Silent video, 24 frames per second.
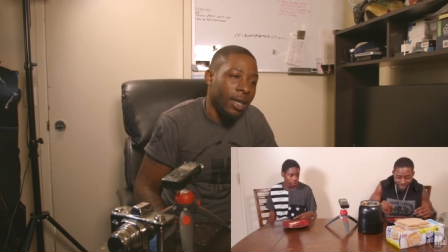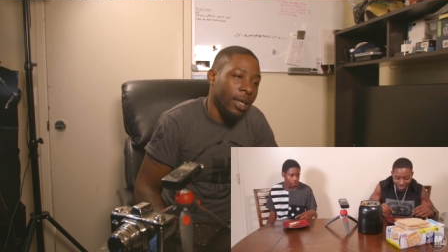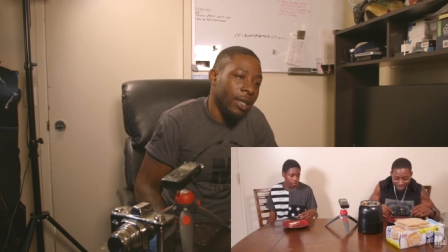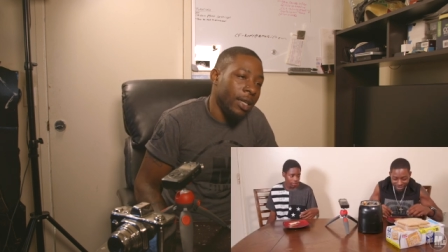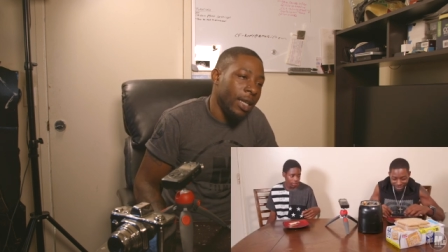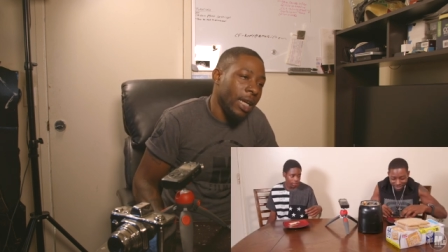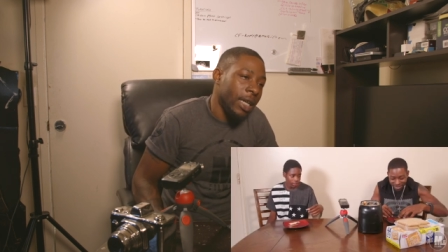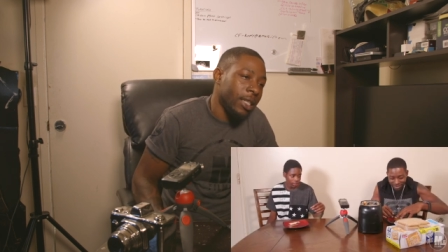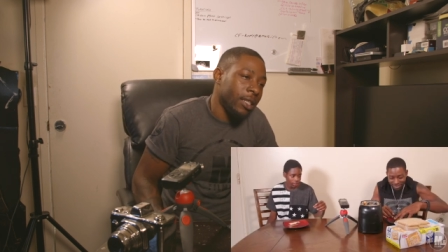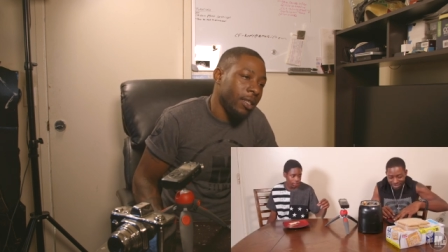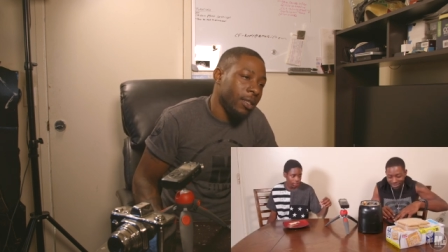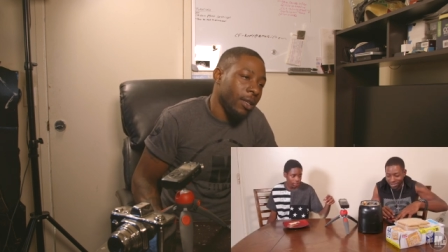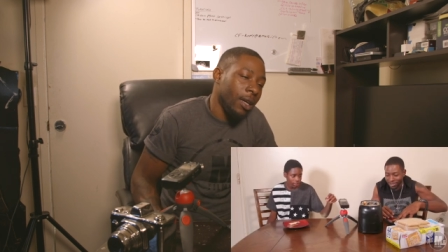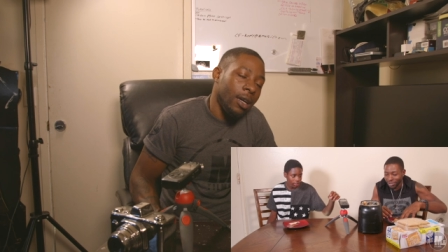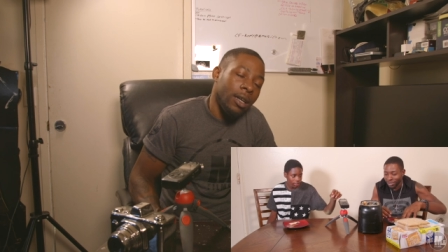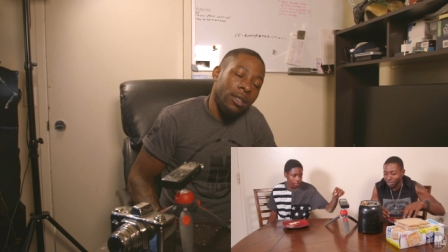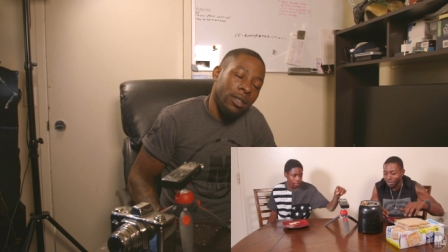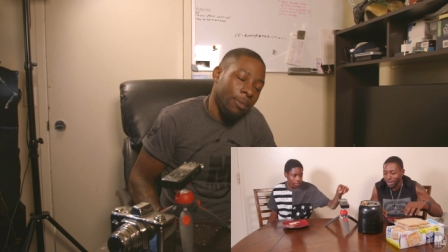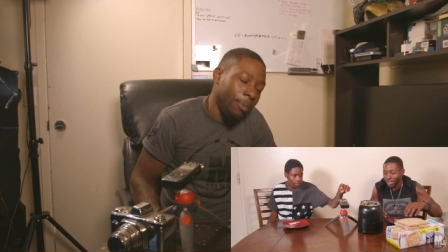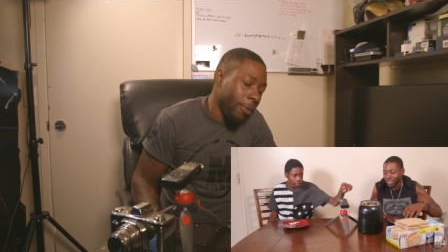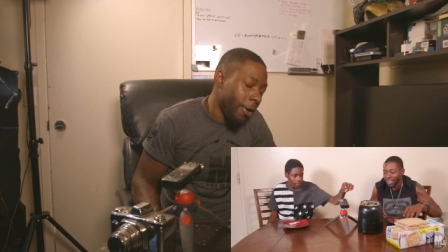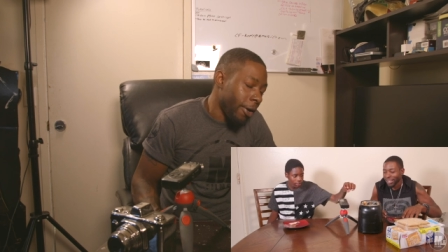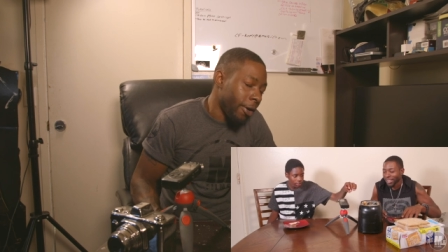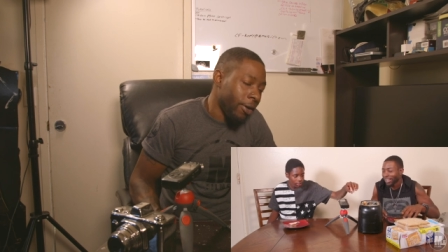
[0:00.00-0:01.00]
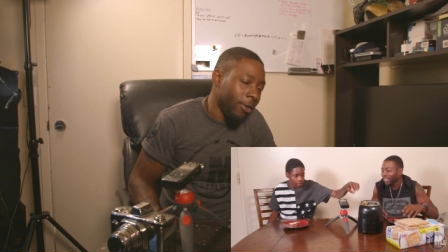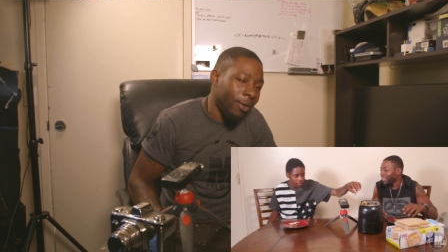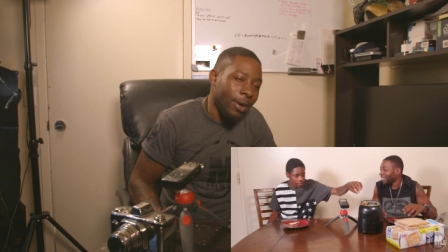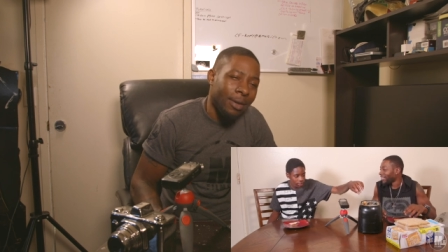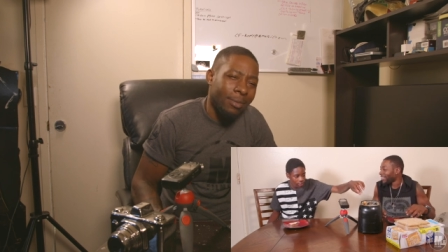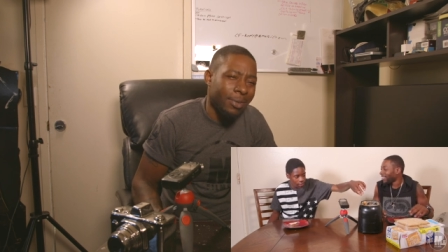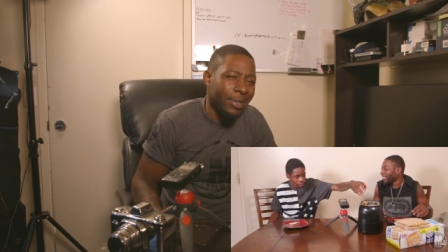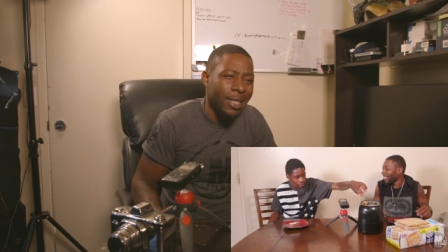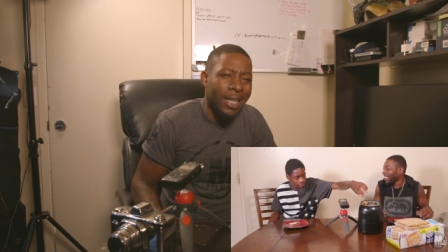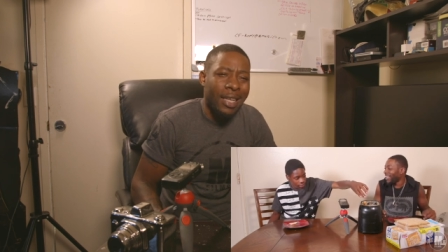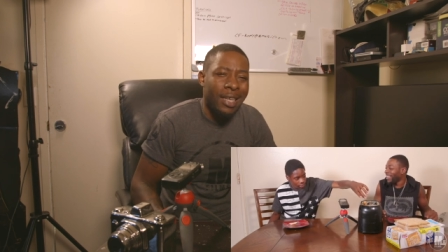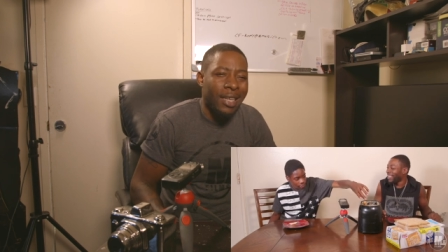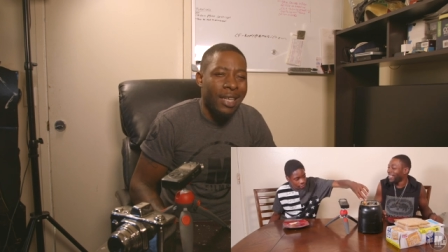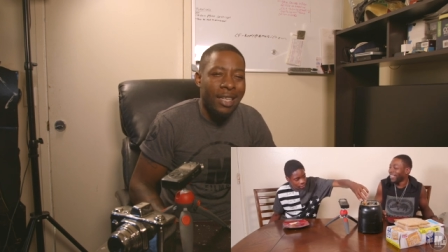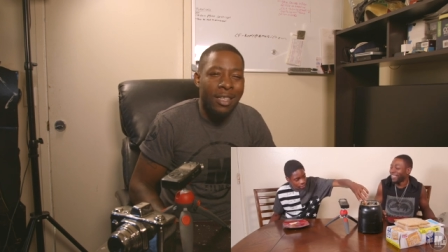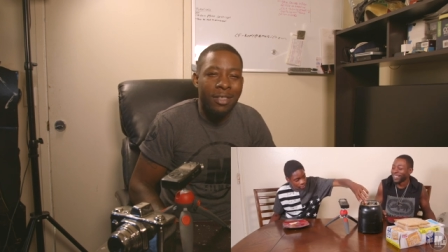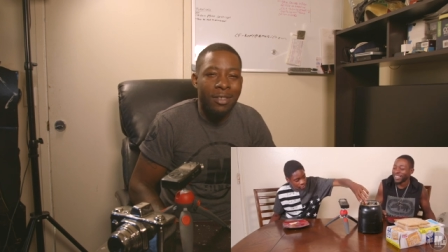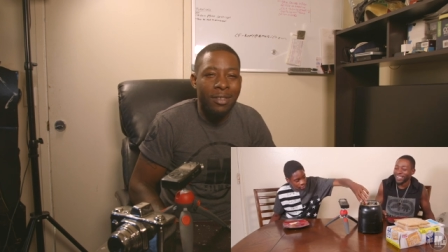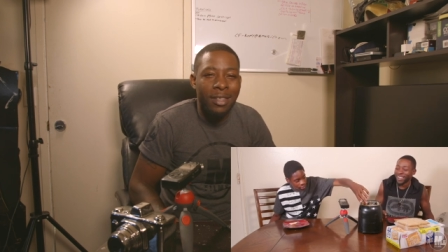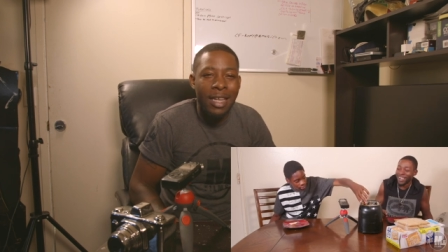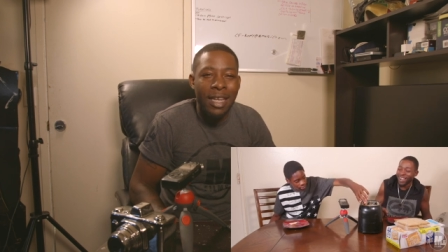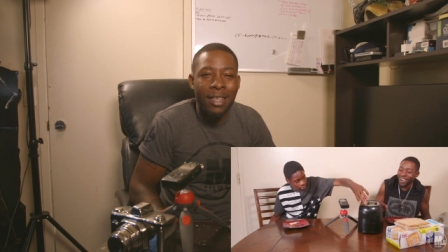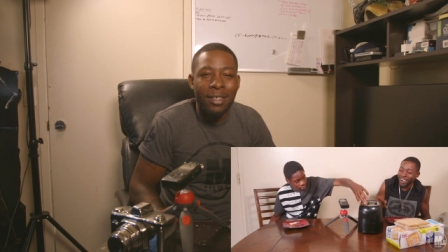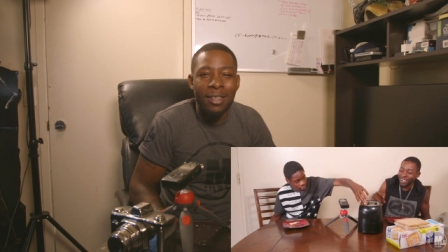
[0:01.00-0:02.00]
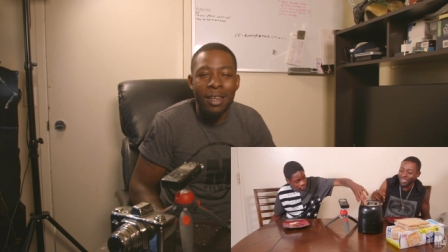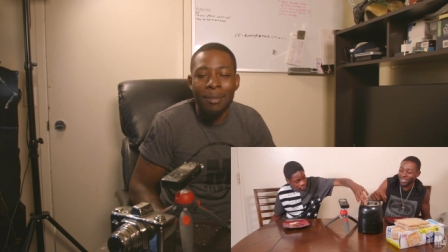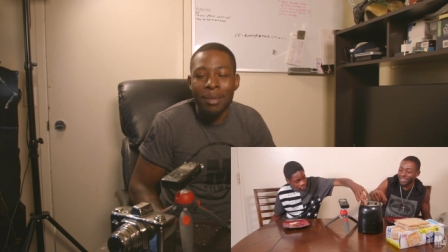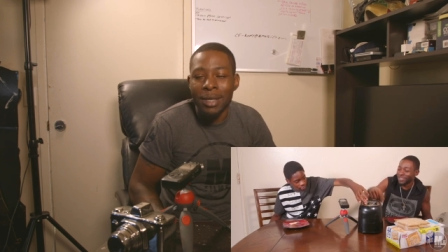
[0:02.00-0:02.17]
uh, next uh, tomorrow. Well, I'm saying next, next.